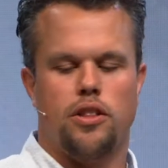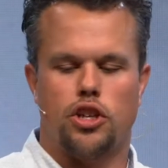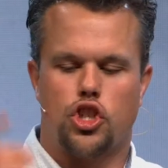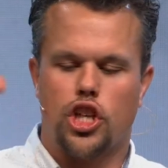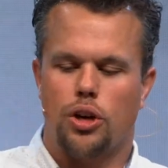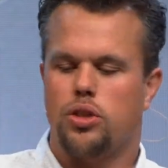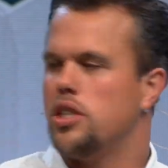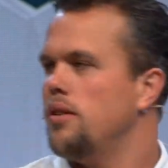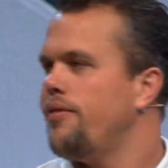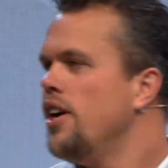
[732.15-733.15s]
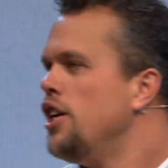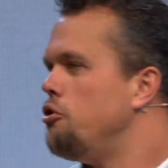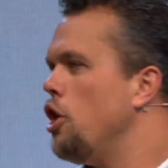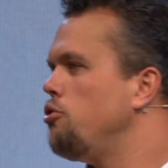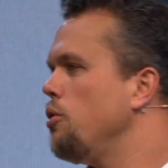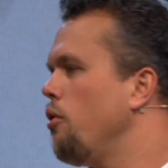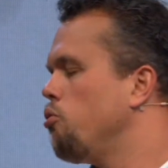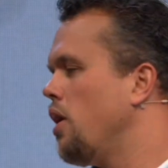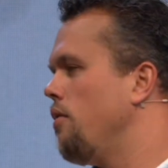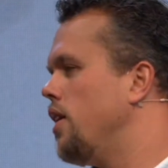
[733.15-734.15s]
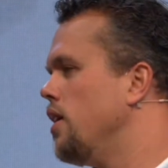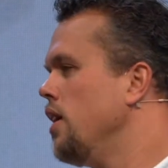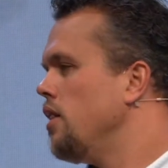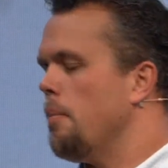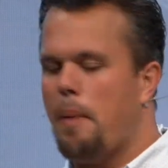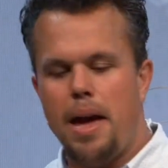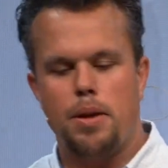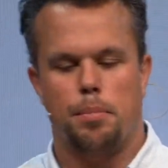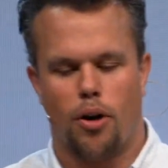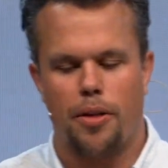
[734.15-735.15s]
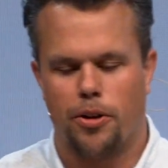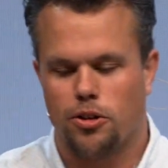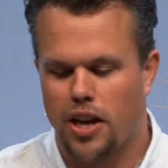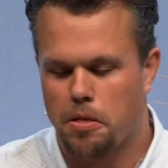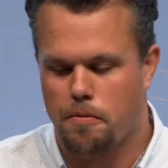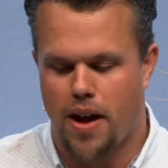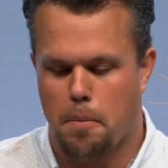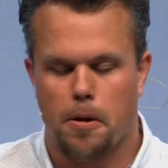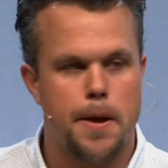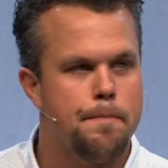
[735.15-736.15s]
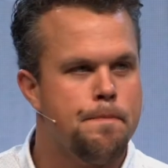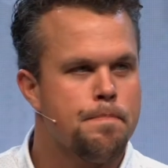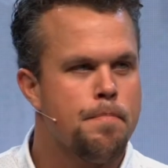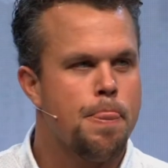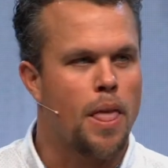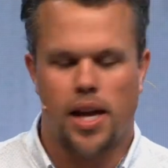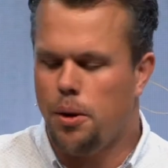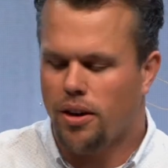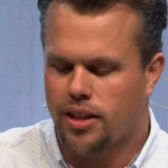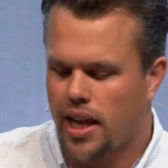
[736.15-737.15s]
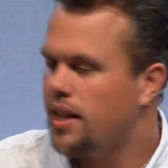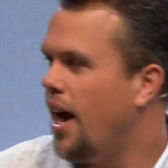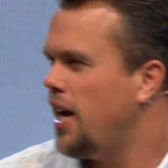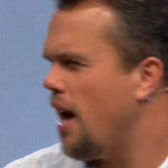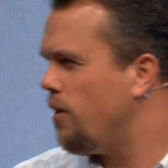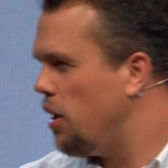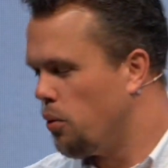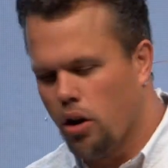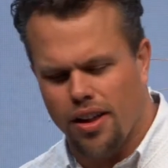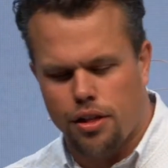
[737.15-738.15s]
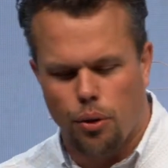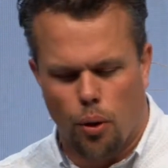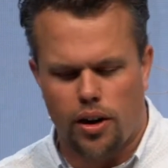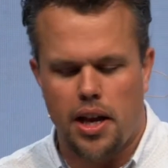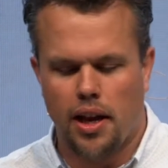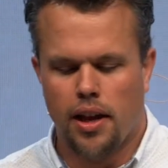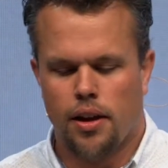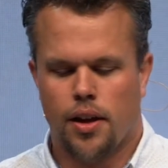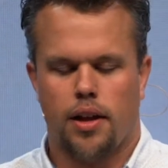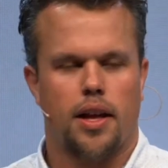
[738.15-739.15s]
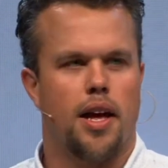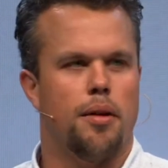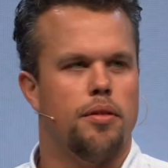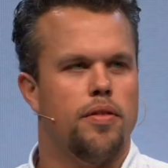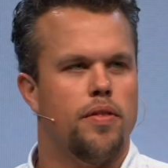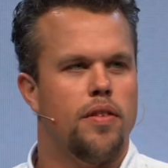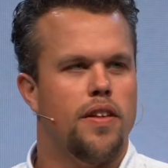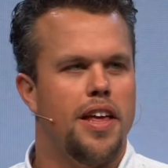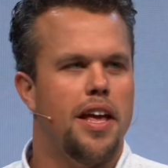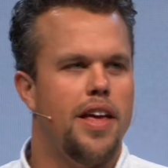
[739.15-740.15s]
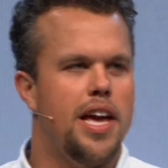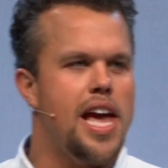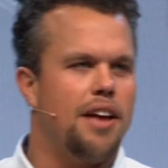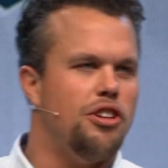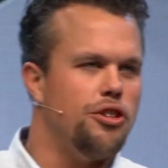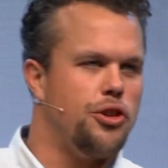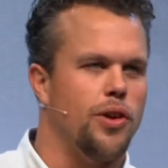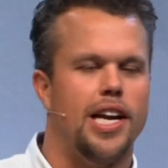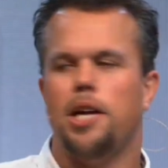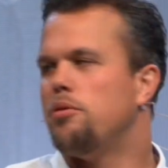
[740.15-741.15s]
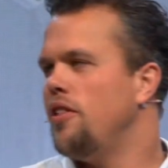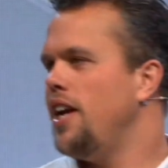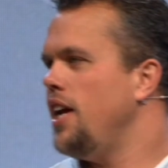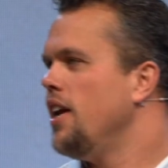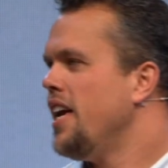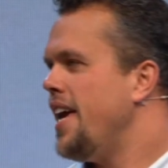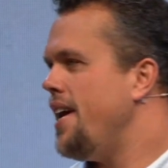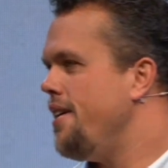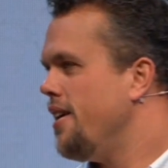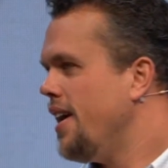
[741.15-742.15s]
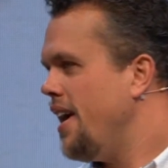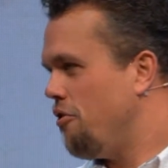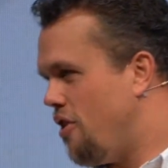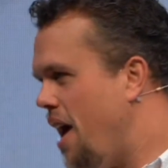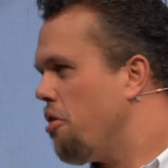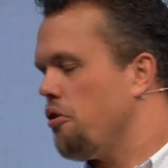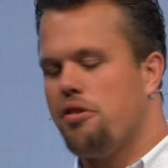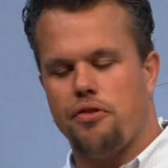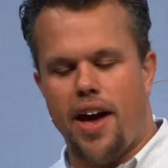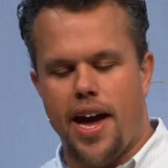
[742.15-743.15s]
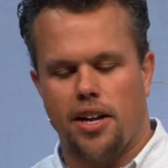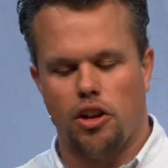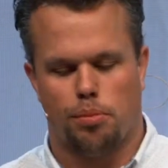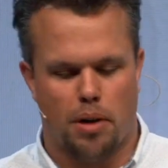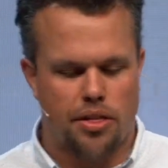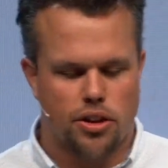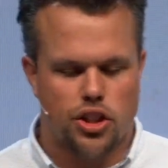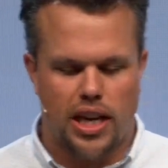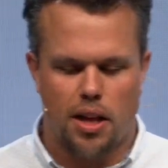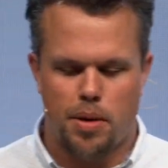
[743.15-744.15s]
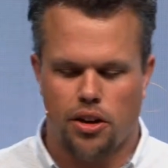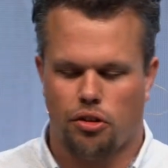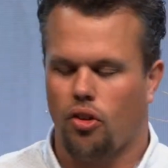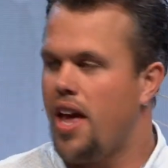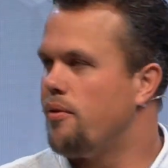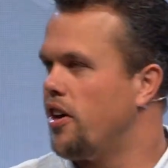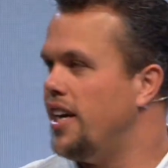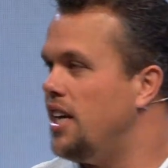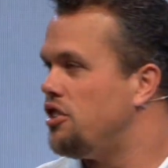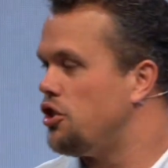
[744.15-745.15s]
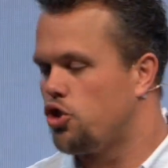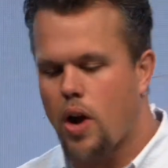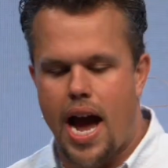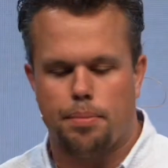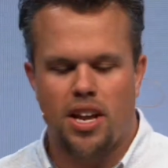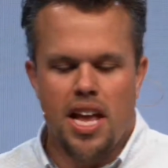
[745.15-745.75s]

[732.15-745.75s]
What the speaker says: There's Joseph. Joseph was one of the baby brothers in the family. He wasn't in line to have any real authority. He has these dreams, and then his death is faked. His brothers sell him into slavery. He's entrapped.